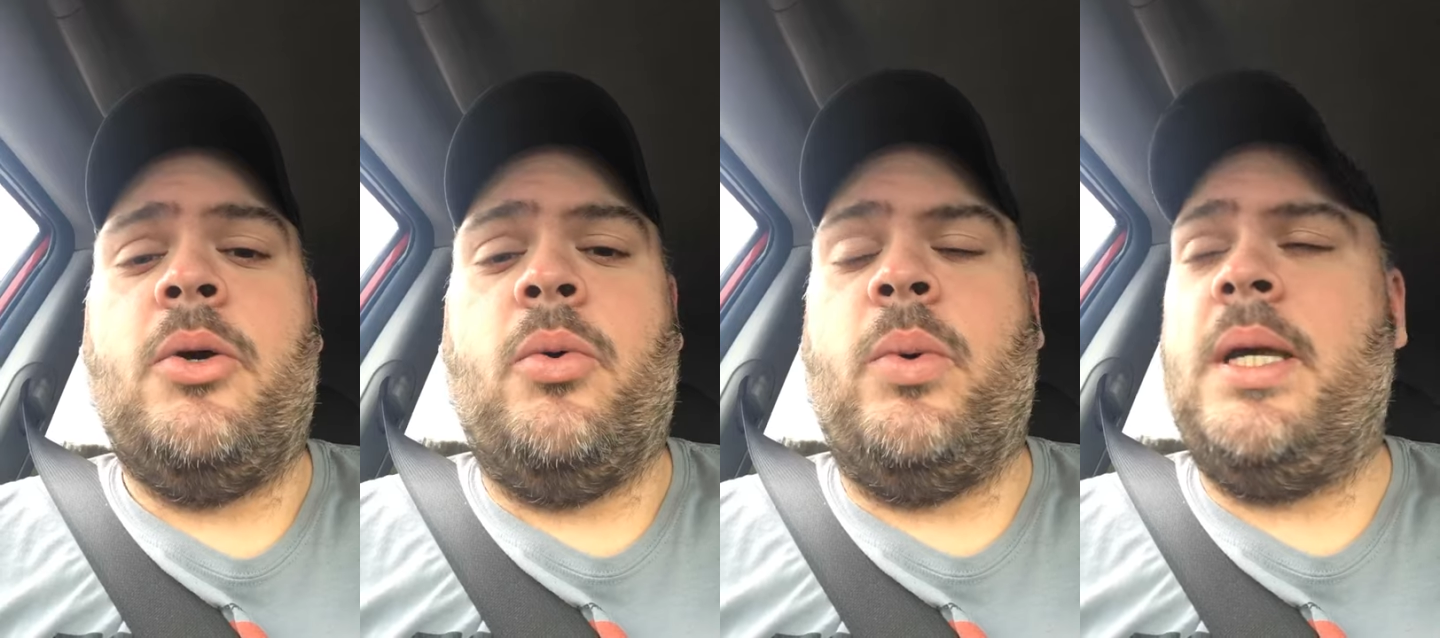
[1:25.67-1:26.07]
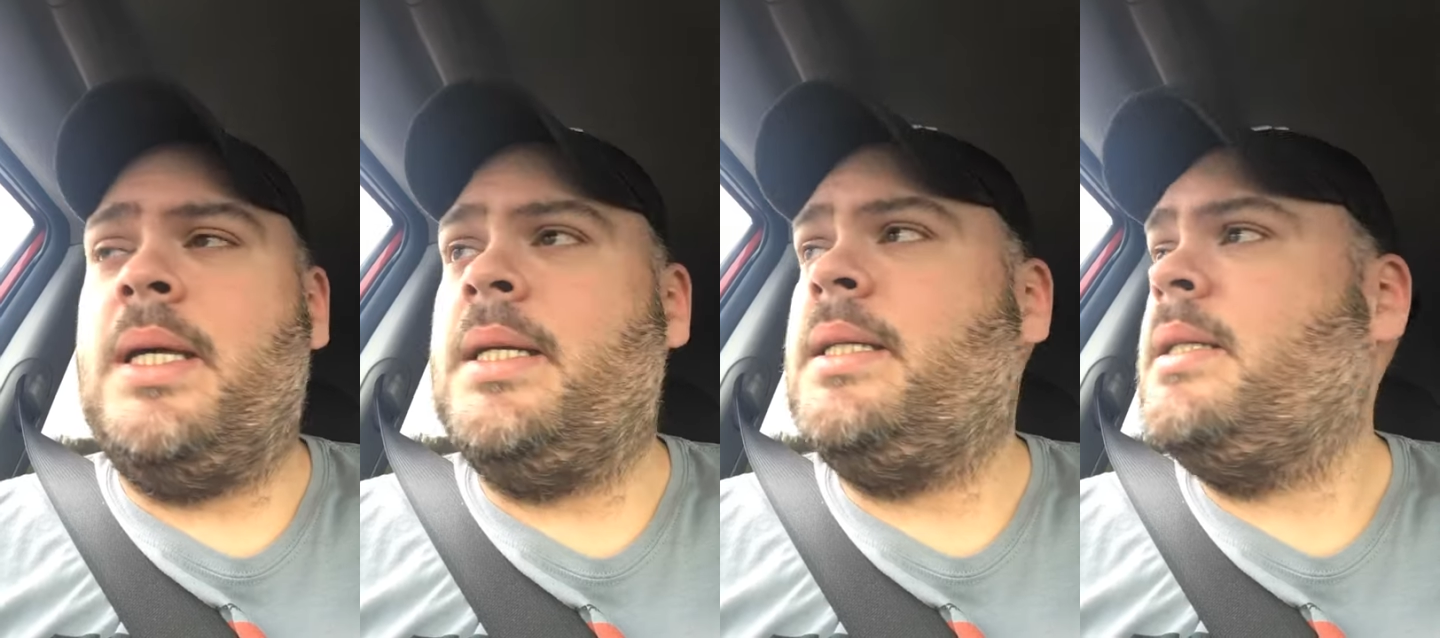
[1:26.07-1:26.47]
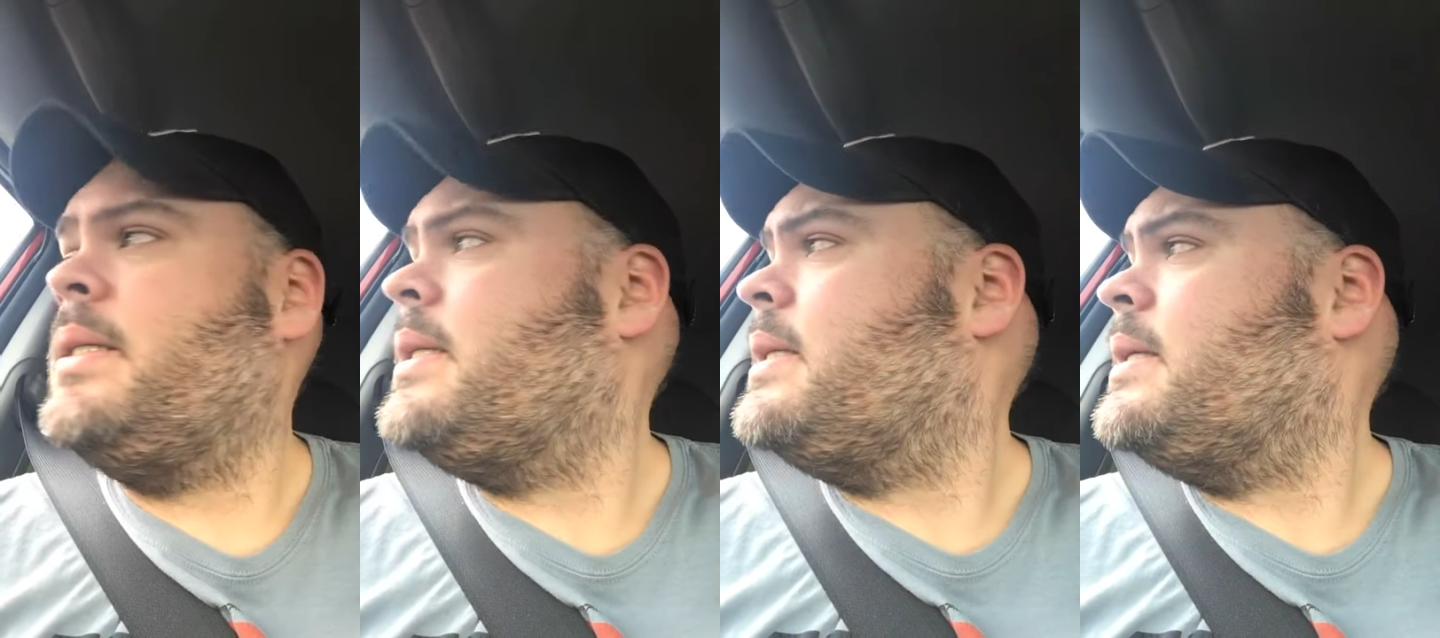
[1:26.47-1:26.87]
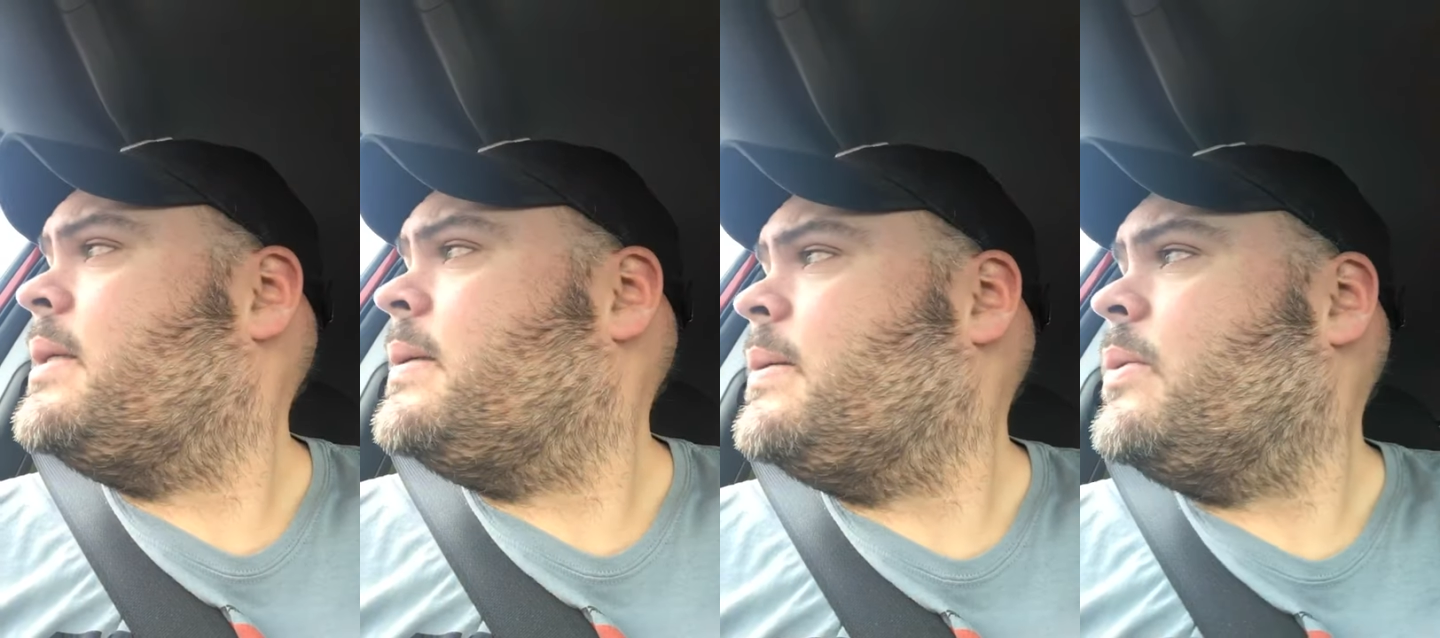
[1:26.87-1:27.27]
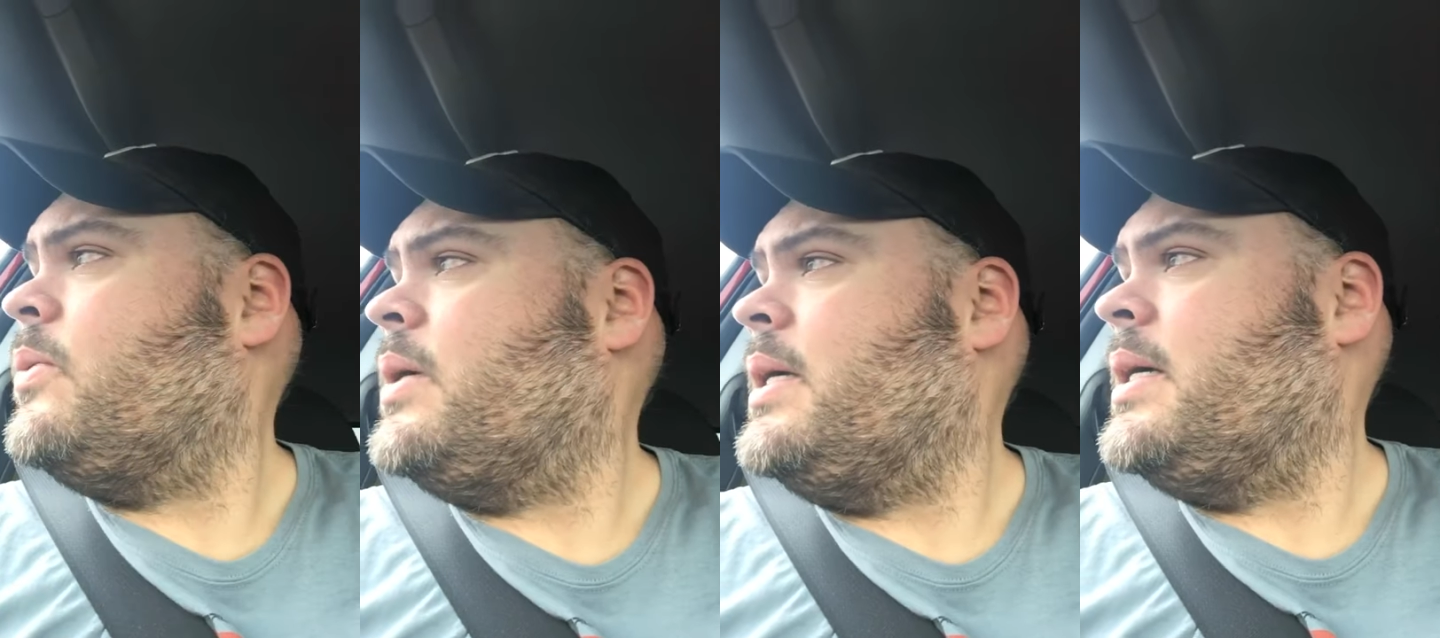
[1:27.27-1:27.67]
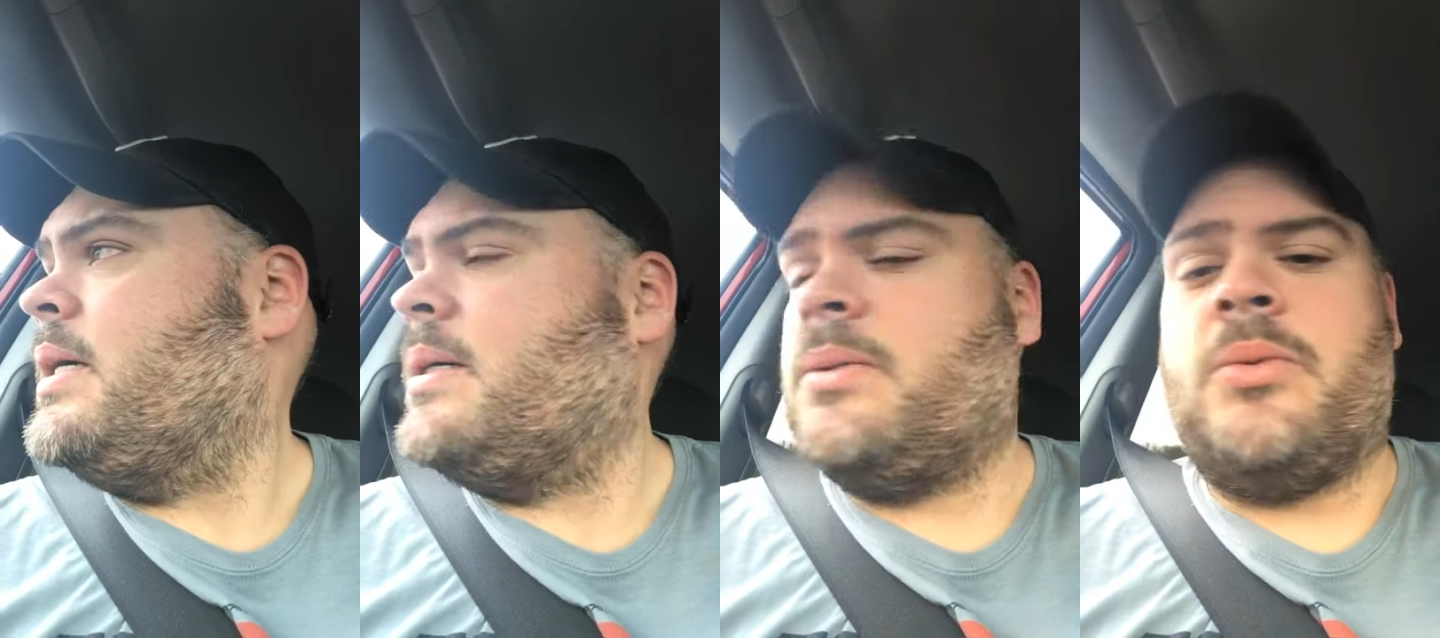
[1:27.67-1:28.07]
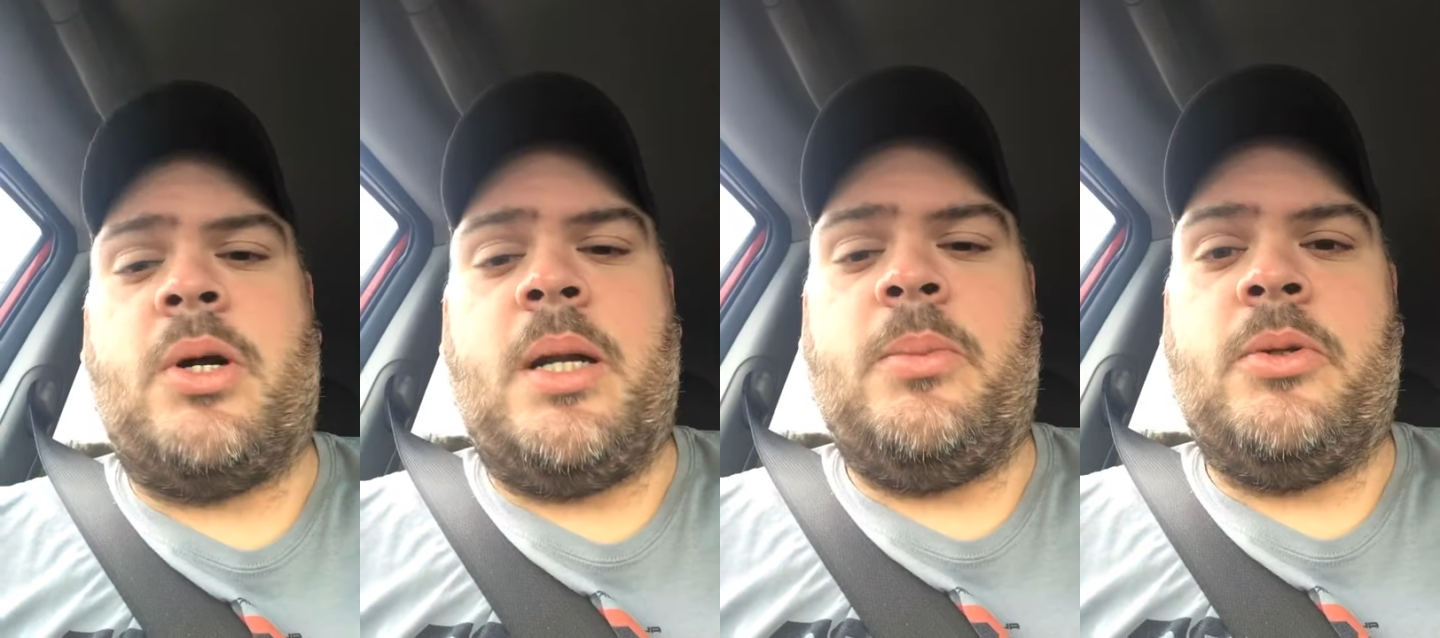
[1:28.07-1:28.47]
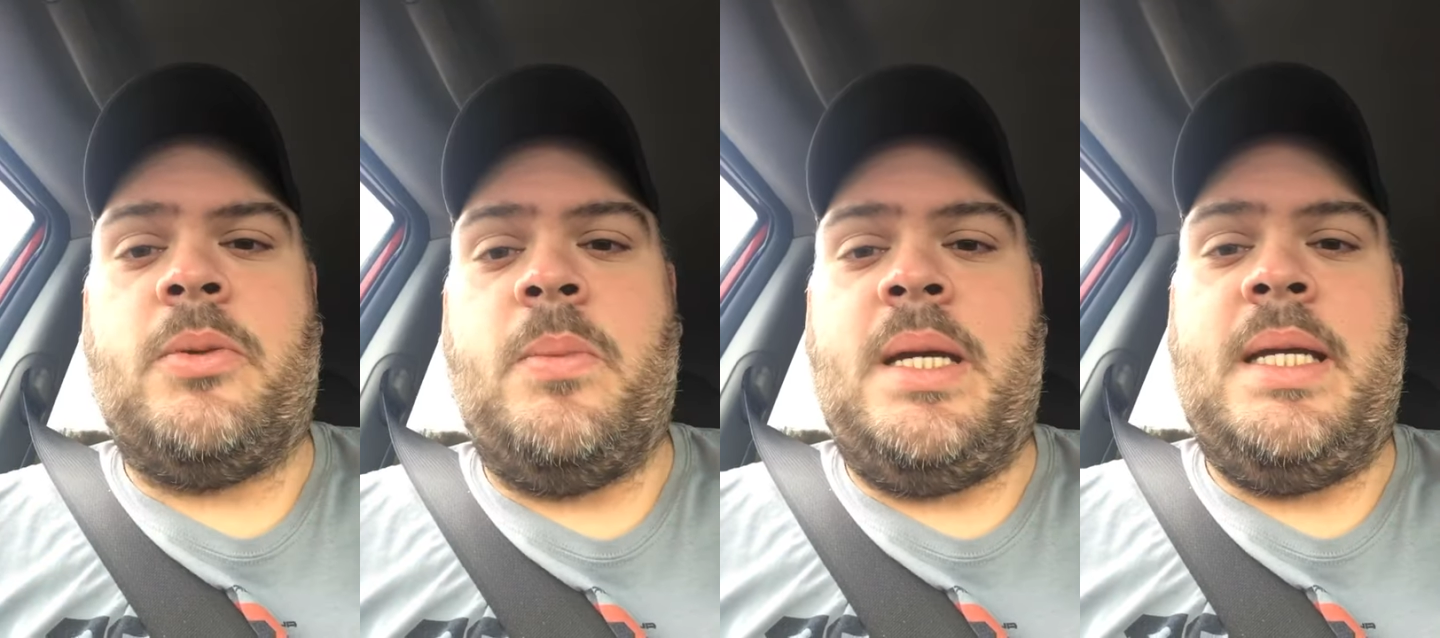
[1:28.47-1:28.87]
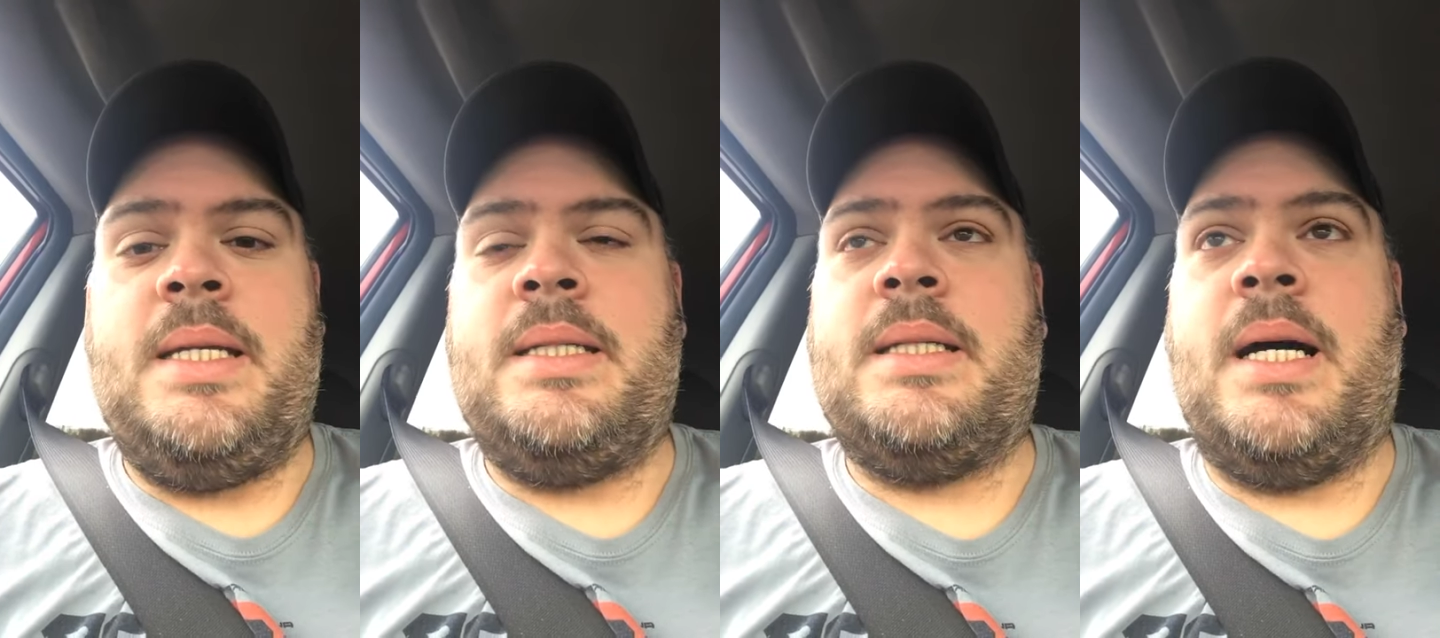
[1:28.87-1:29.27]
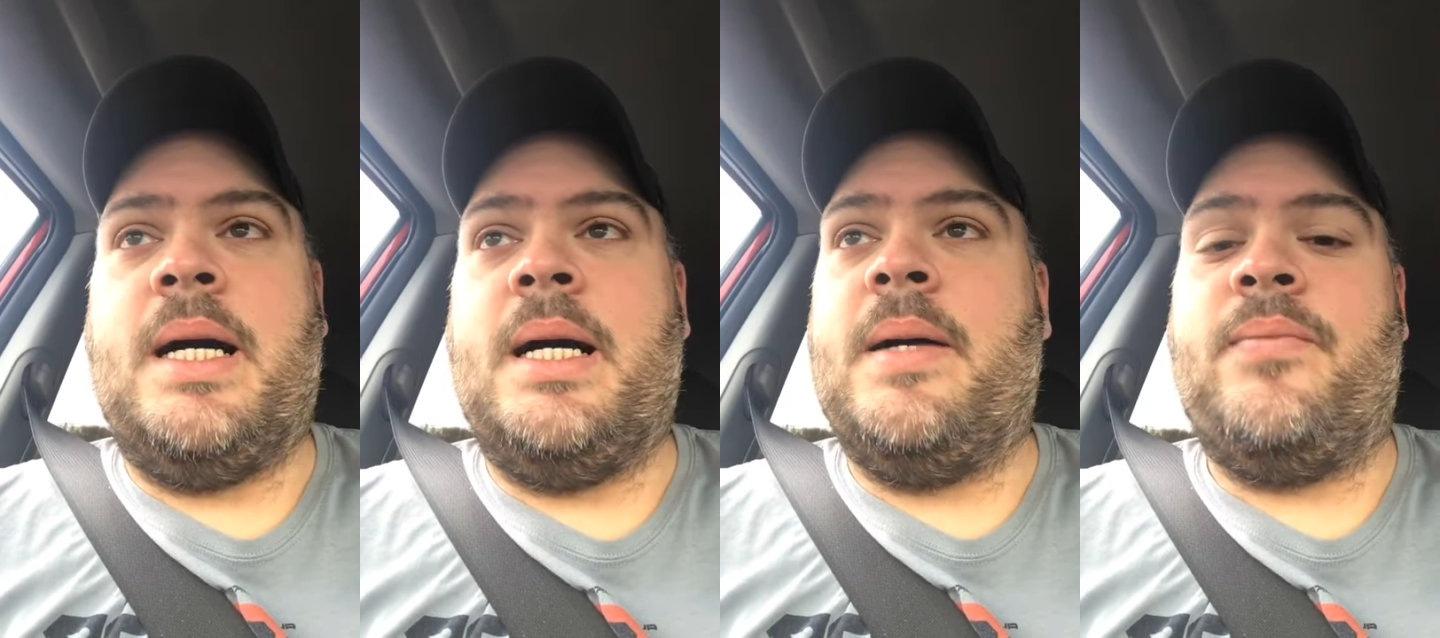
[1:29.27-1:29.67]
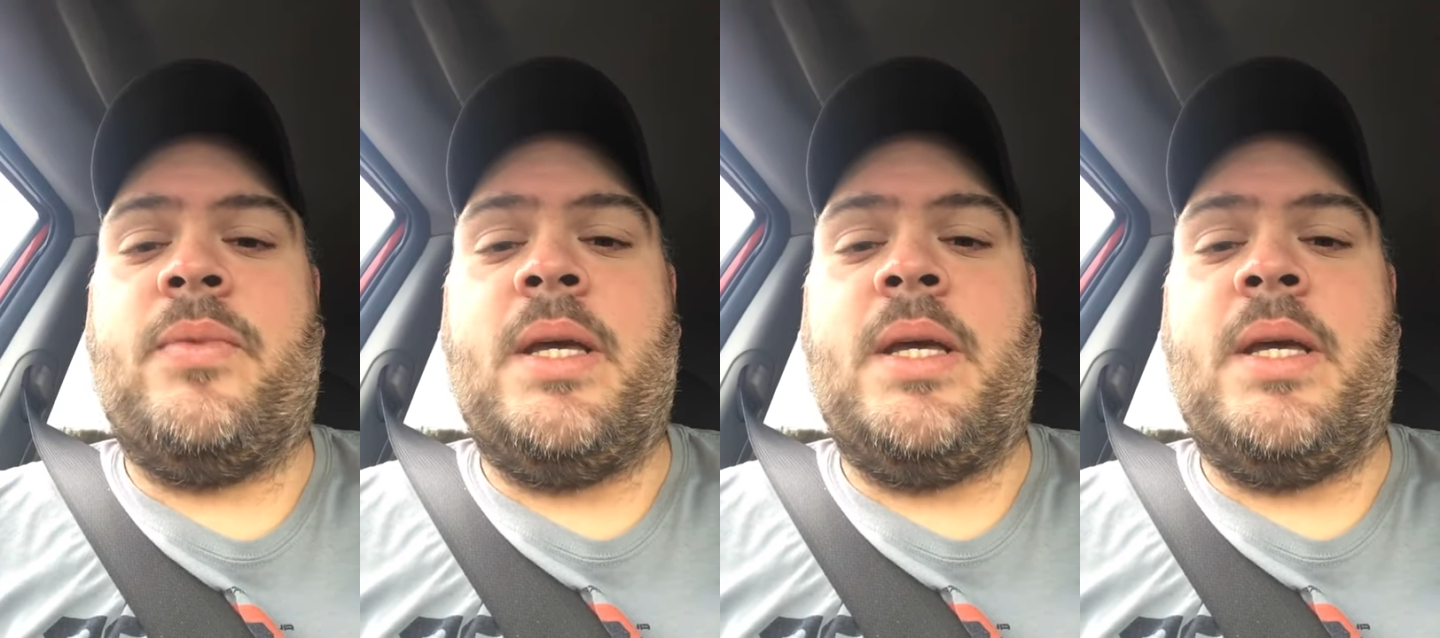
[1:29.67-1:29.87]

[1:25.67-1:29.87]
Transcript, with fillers: We we uh, were able to meet um,